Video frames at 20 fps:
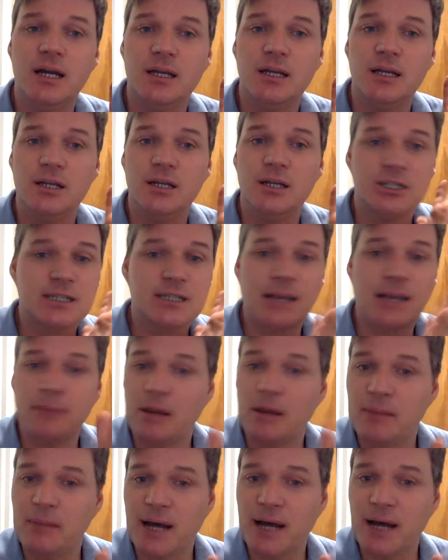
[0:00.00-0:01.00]
you just come
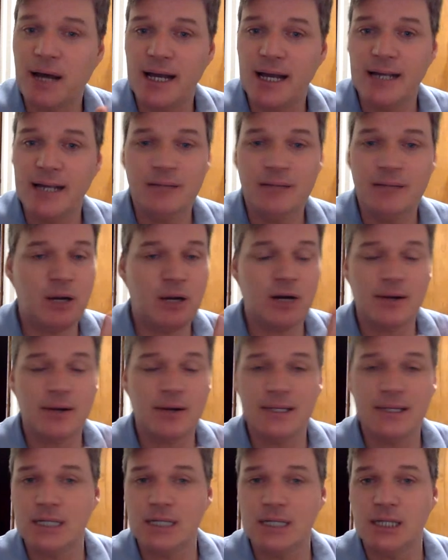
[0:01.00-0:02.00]
on by, park
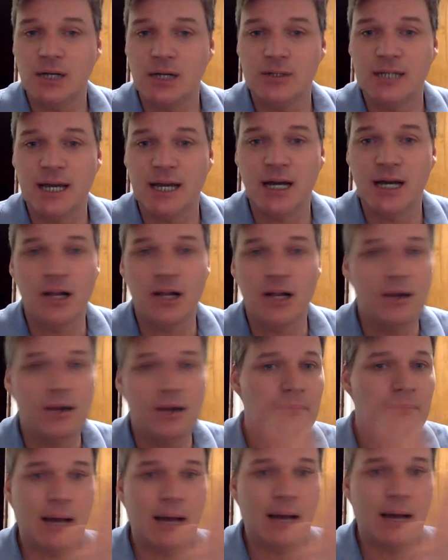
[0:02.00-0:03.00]
right there at the hotel,
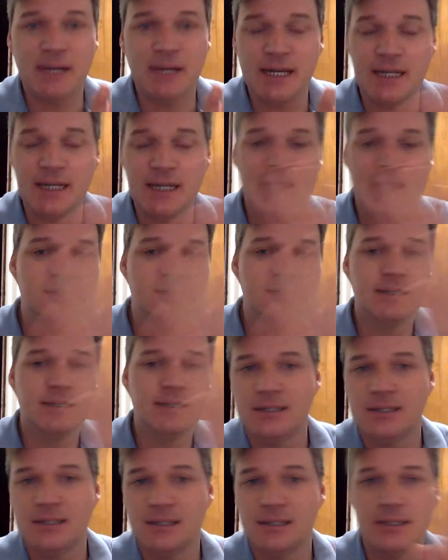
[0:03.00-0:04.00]
pop in,
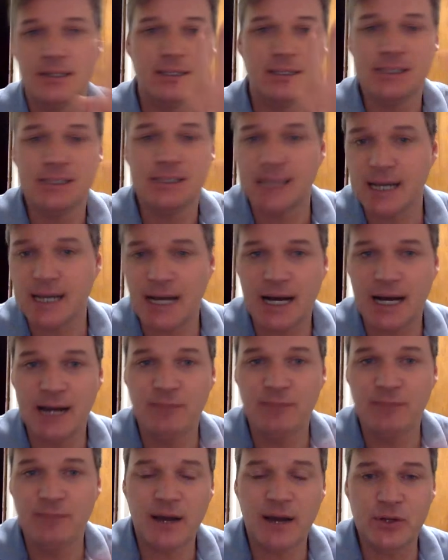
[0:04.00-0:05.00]
say hi.
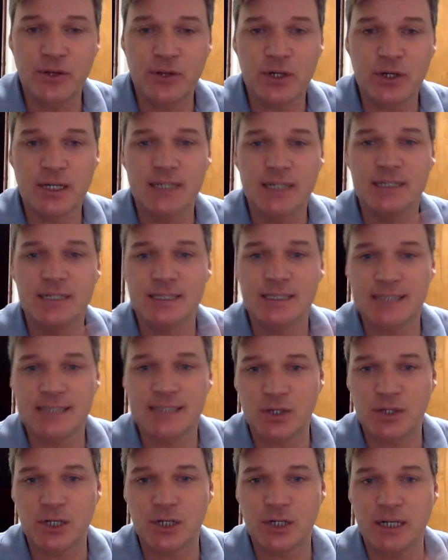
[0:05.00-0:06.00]
5:30 to
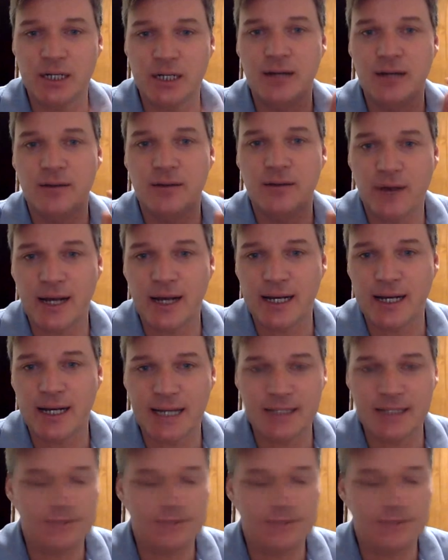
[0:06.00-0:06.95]
7:30 Friday night.